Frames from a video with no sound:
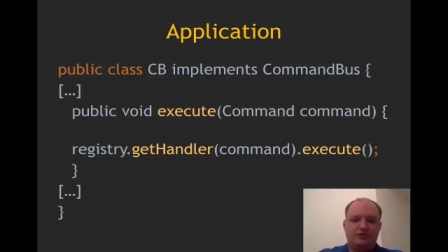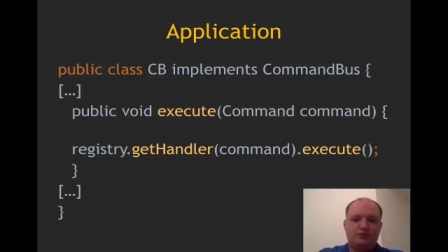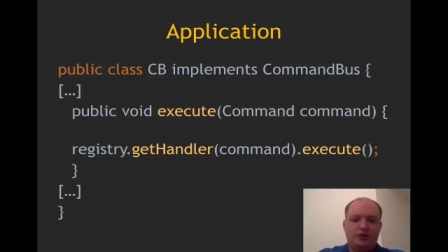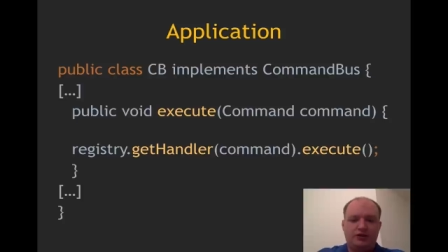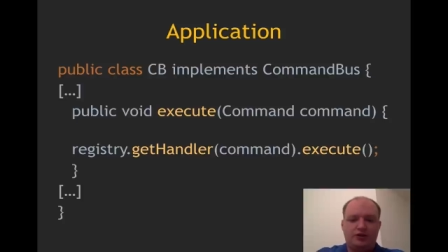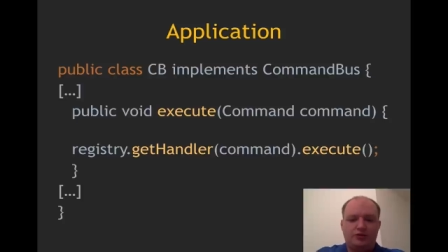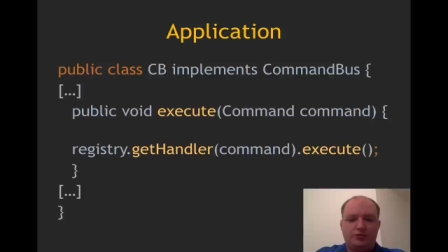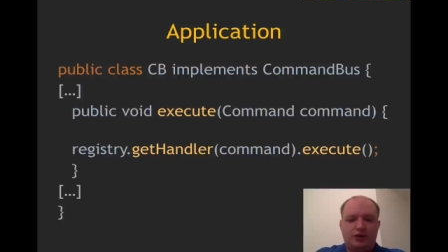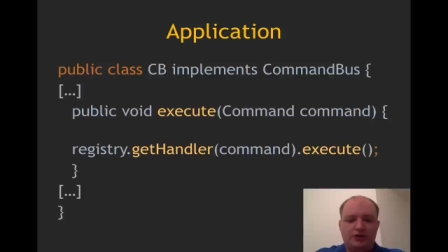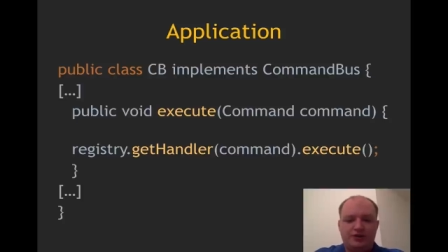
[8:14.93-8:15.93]
when the
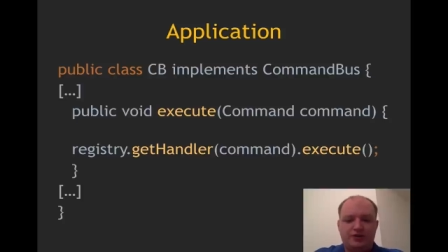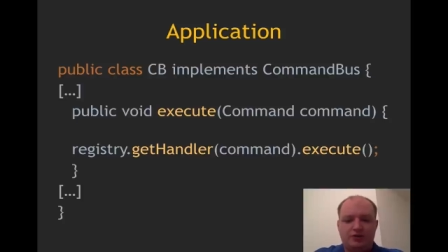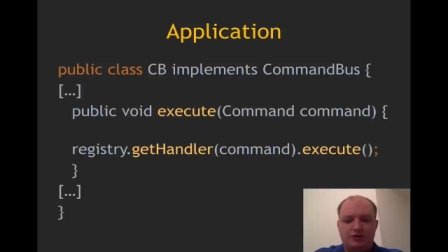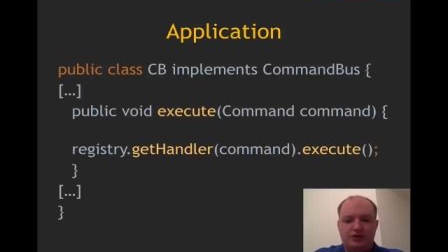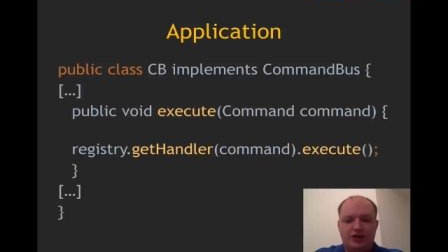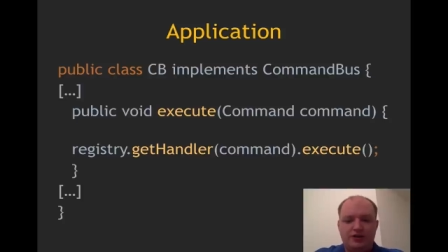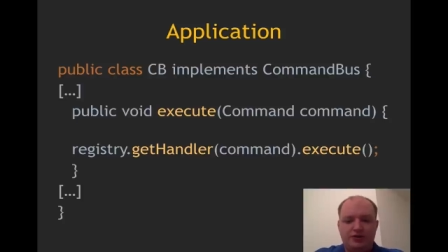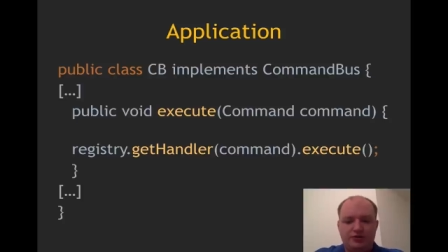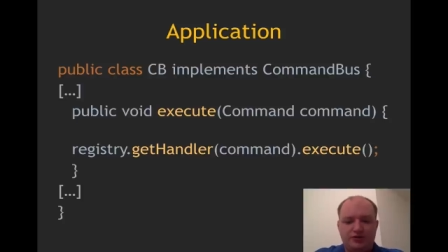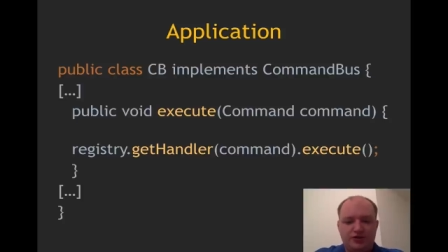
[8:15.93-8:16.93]
command is called add
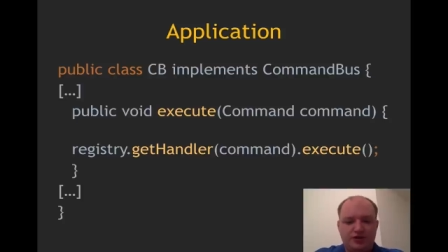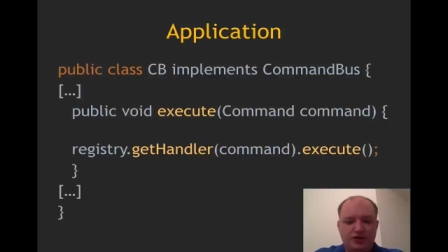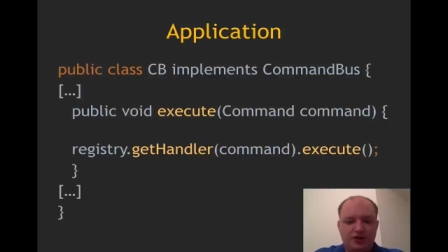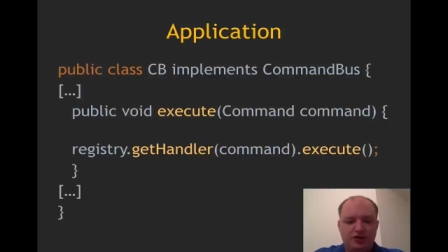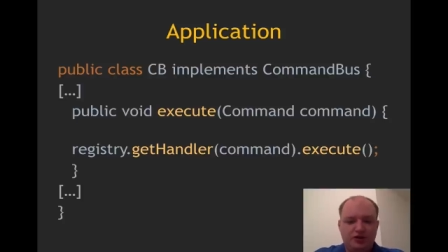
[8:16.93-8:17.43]
user,